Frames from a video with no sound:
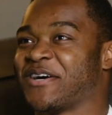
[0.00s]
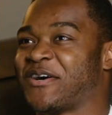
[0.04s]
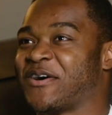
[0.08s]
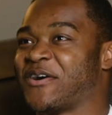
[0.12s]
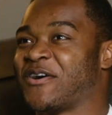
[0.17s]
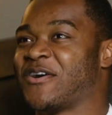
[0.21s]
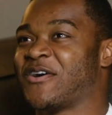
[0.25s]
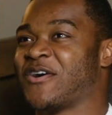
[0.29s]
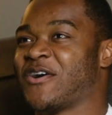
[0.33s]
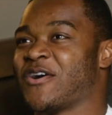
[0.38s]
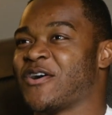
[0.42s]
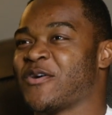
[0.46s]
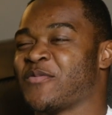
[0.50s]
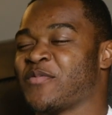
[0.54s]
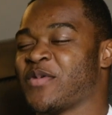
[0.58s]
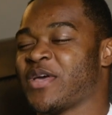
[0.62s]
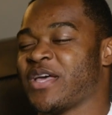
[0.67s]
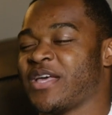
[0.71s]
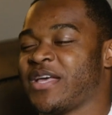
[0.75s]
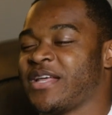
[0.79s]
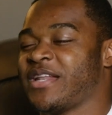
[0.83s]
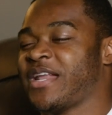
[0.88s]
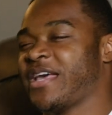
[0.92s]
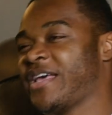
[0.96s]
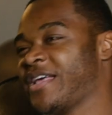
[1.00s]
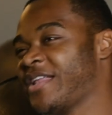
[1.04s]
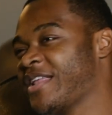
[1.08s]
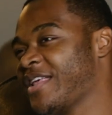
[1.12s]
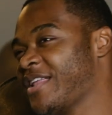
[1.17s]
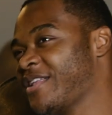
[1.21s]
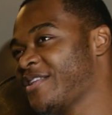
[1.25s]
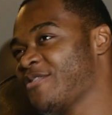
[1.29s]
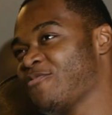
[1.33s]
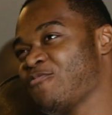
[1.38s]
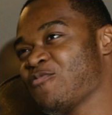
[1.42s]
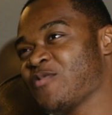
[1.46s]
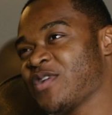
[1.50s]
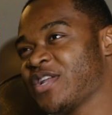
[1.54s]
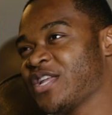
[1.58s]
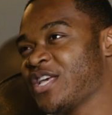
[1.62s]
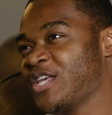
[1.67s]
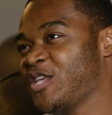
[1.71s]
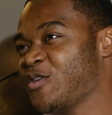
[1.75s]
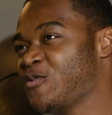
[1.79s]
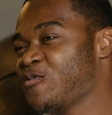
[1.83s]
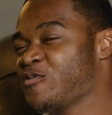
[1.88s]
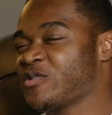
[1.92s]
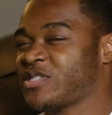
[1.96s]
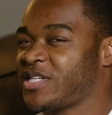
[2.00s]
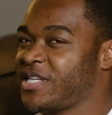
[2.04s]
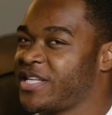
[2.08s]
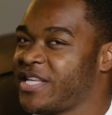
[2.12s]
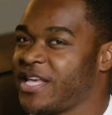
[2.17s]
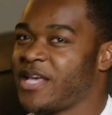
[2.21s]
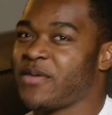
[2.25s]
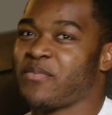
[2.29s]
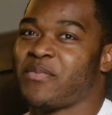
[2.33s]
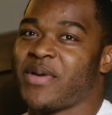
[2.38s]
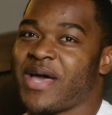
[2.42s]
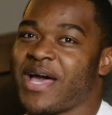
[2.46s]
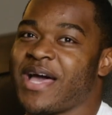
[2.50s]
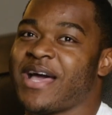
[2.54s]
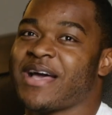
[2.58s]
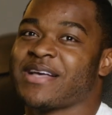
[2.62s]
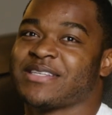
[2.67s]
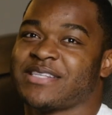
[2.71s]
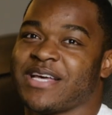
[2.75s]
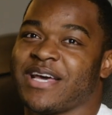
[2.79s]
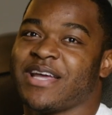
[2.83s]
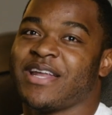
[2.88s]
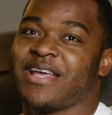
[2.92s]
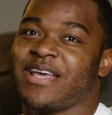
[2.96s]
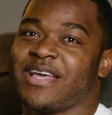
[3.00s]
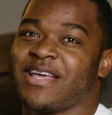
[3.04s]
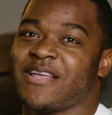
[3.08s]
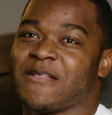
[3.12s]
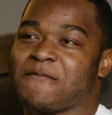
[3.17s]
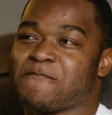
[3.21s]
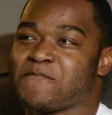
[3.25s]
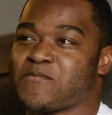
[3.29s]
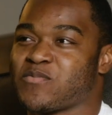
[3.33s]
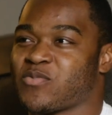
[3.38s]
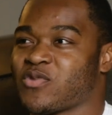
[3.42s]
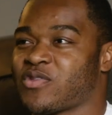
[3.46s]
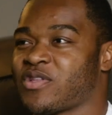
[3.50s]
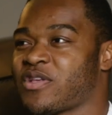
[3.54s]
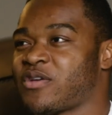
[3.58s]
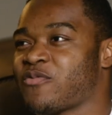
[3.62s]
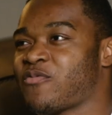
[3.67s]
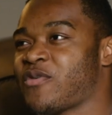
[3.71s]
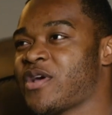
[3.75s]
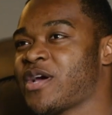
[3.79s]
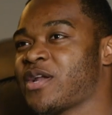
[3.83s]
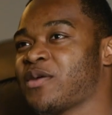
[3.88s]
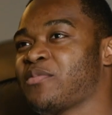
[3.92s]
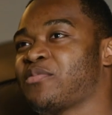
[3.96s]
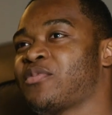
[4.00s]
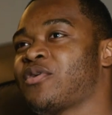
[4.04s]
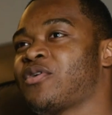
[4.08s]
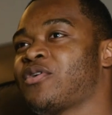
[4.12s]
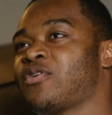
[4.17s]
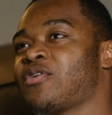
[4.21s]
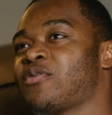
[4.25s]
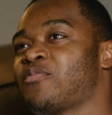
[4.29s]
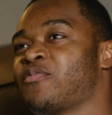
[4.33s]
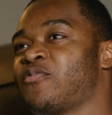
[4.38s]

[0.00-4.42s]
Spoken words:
And they didn't really usually get past Headache when they ran the ball.